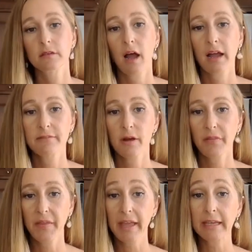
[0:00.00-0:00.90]
I've got
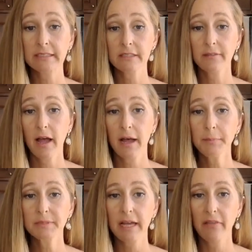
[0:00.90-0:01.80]
the Ace of
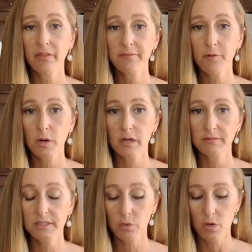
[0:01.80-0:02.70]
Cups and the Four of
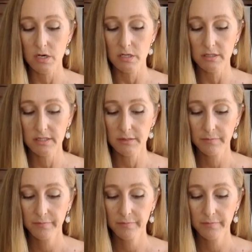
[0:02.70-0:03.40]
Swords